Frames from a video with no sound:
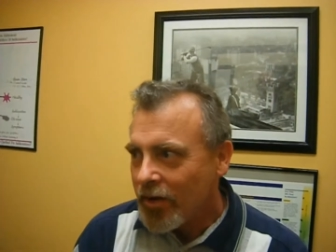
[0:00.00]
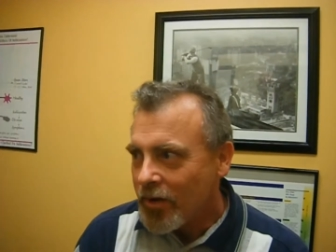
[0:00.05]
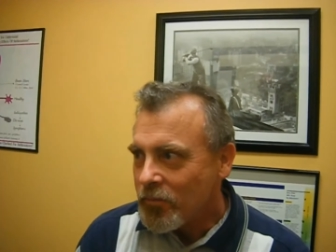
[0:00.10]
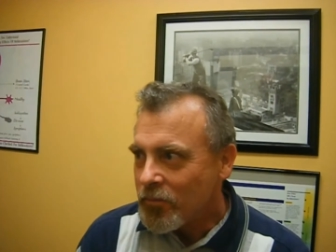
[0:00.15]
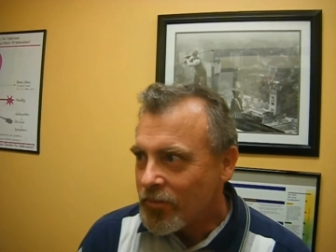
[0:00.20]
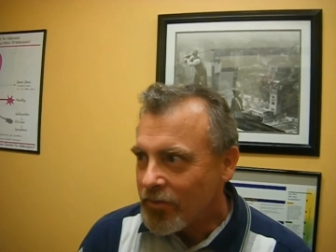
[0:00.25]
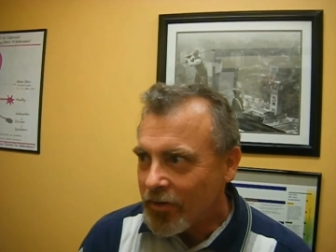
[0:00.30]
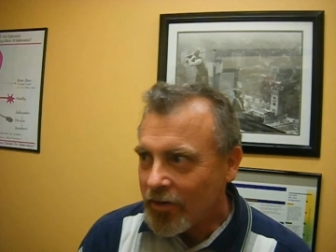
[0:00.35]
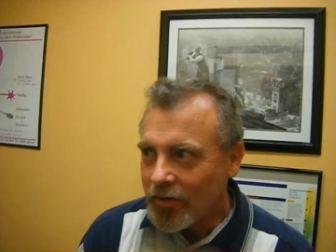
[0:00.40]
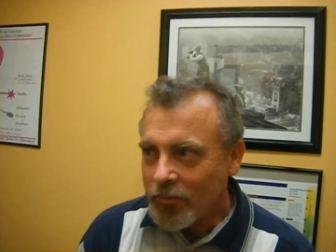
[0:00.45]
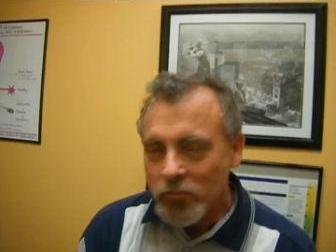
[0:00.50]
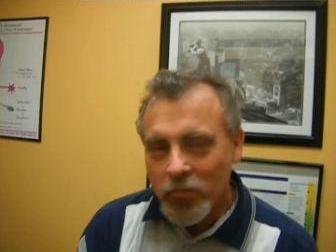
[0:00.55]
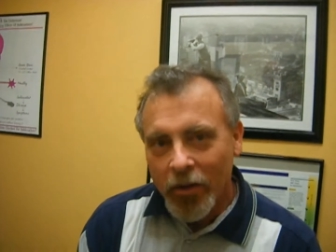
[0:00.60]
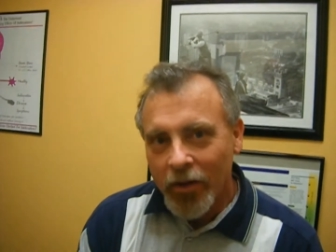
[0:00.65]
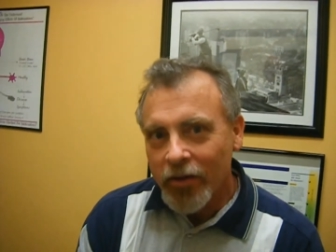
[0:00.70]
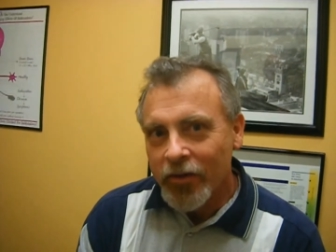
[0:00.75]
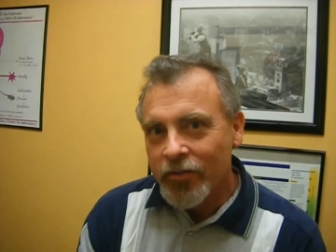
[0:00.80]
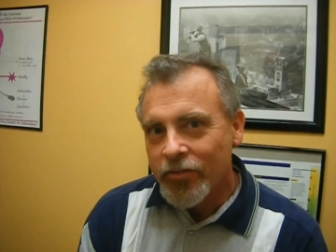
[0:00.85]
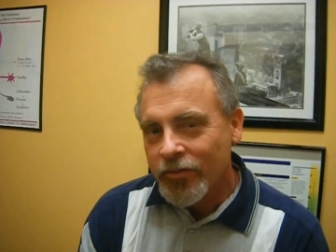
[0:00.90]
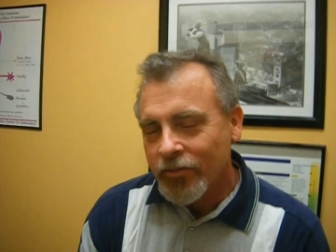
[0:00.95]
My name is Dean
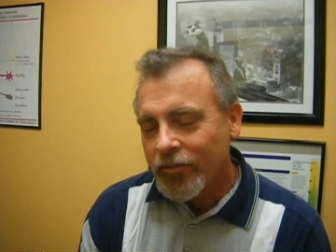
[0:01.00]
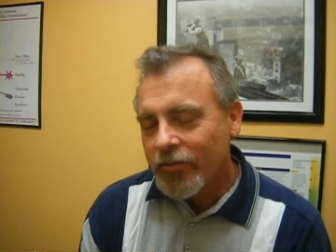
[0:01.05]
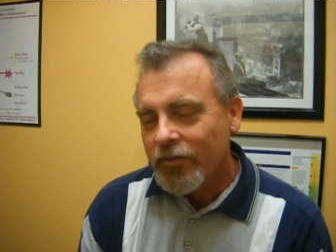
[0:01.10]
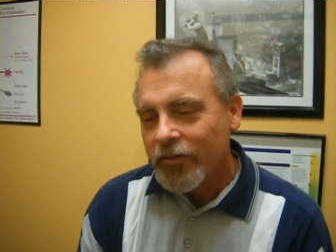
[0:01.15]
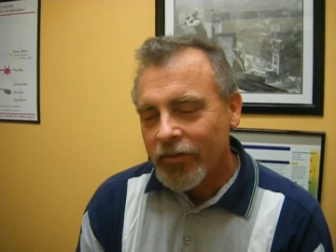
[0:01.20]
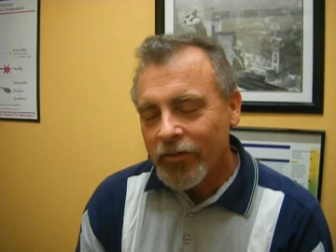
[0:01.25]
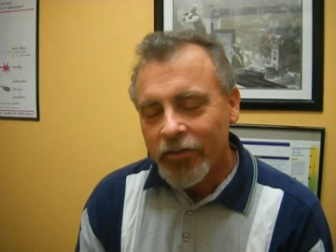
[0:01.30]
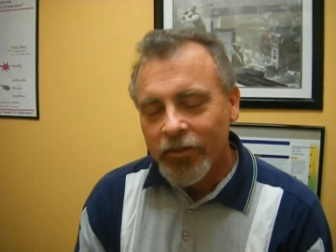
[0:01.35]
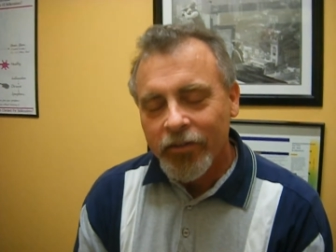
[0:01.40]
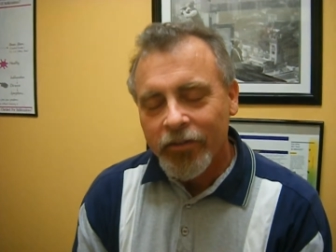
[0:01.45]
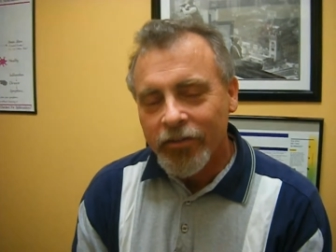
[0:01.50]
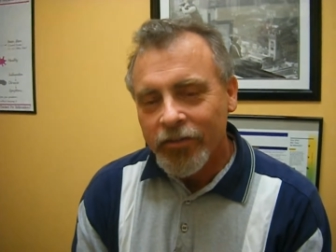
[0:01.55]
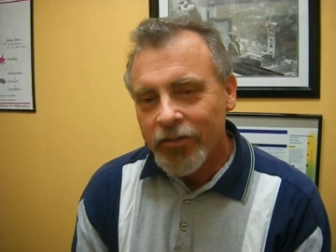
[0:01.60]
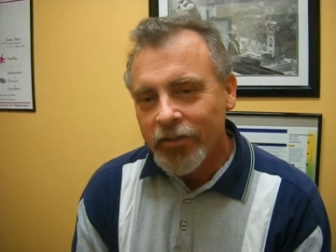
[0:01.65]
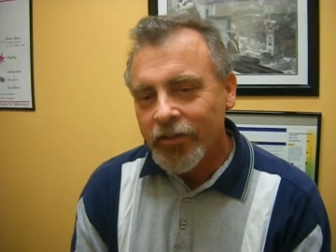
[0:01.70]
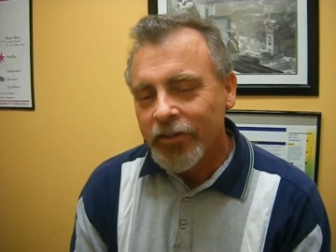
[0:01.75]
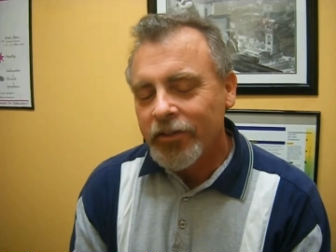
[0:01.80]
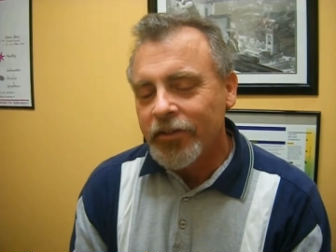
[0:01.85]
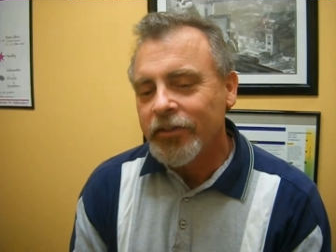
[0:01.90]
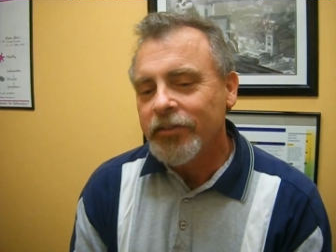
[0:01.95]
Patterson,
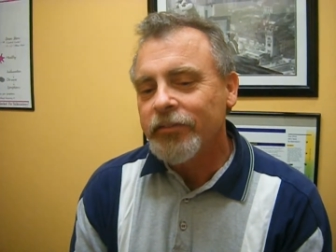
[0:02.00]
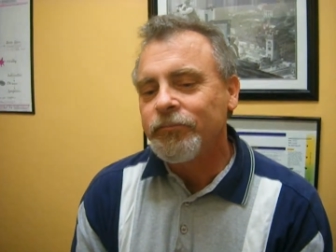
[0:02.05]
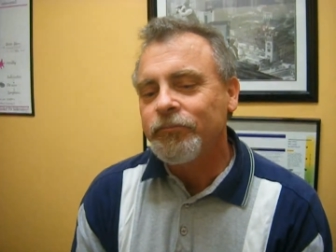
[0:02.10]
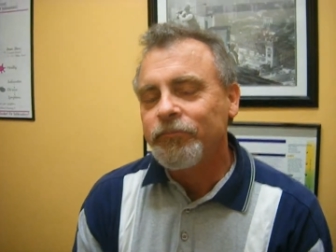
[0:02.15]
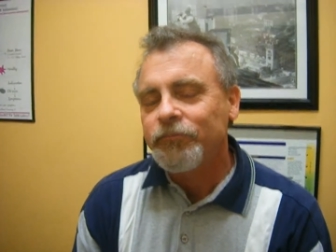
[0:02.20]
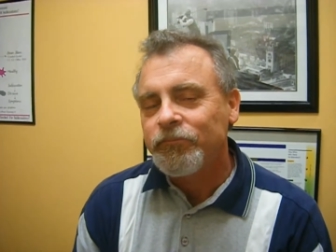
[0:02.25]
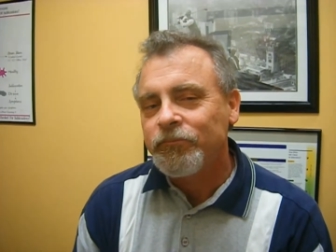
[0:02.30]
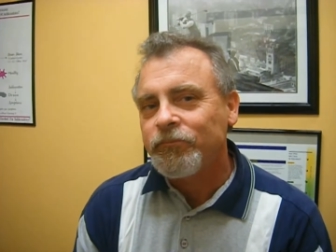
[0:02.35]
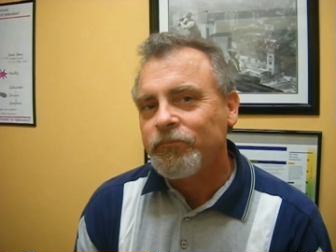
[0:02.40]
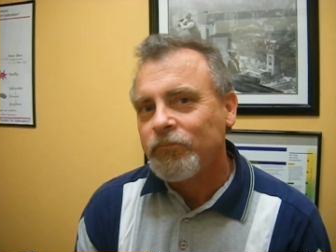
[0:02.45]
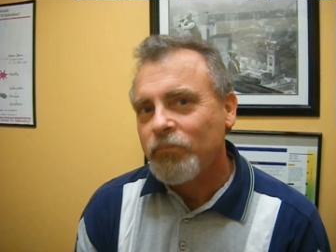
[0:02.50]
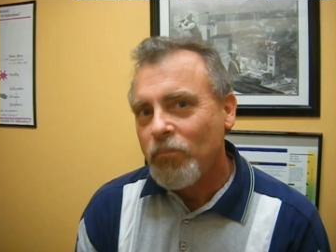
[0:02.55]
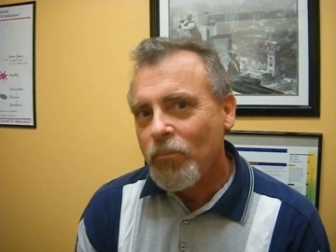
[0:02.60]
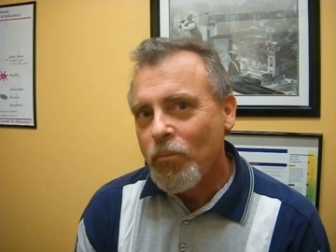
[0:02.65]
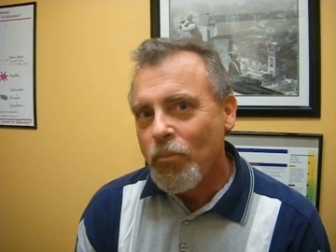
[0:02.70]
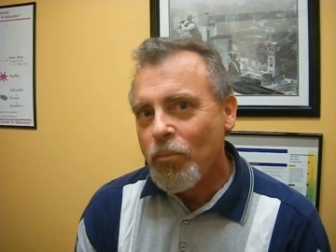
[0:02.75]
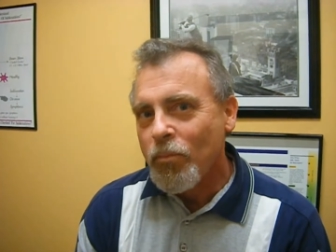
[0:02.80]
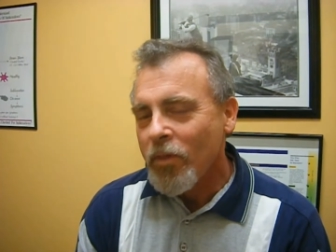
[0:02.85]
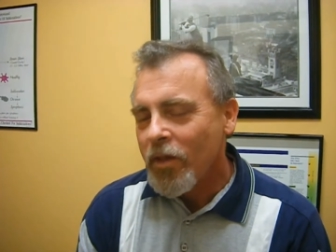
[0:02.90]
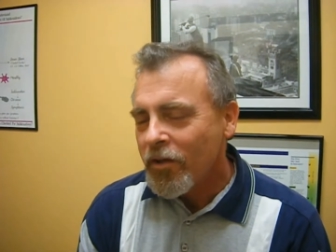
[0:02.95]
and
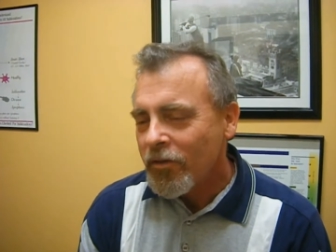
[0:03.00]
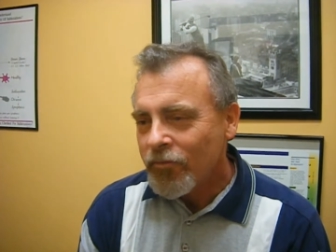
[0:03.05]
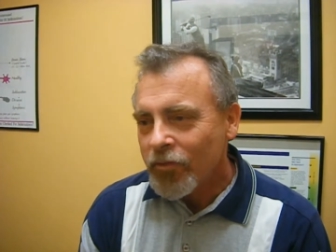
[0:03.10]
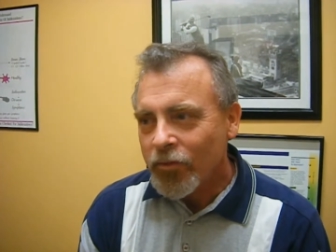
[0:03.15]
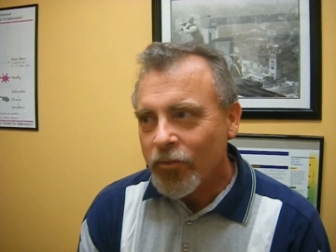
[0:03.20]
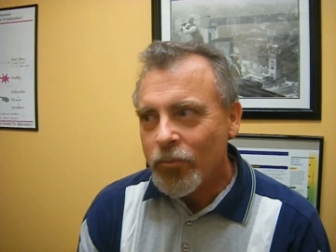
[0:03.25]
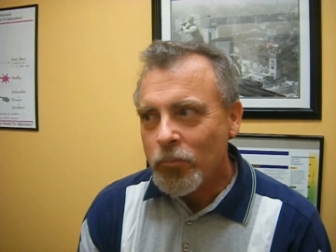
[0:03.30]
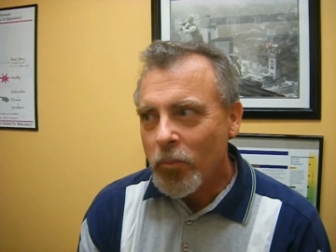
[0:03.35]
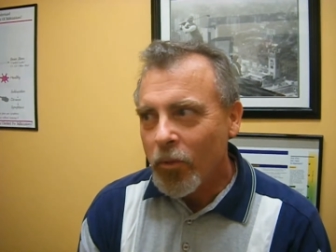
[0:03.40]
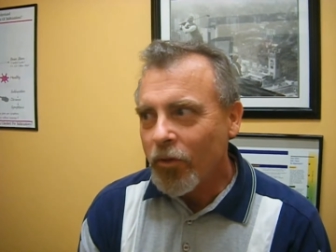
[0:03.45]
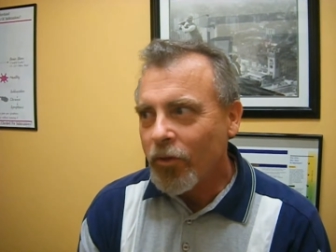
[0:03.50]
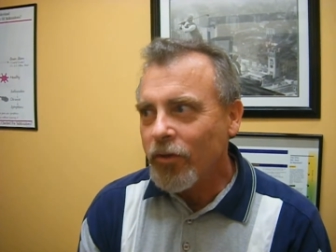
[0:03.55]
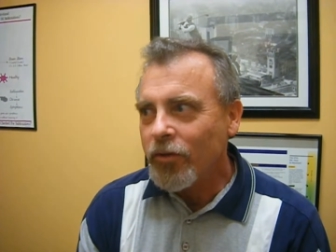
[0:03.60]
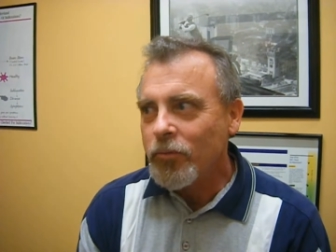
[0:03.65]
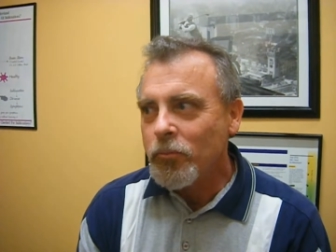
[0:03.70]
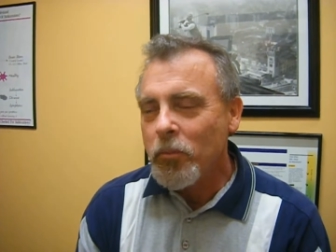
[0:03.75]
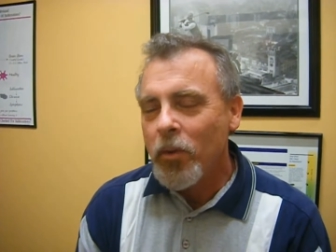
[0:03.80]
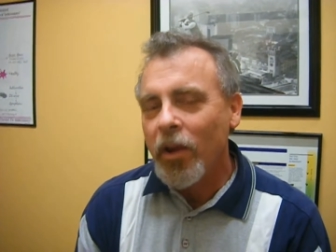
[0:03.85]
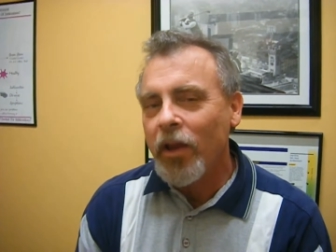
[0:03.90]
I've experienced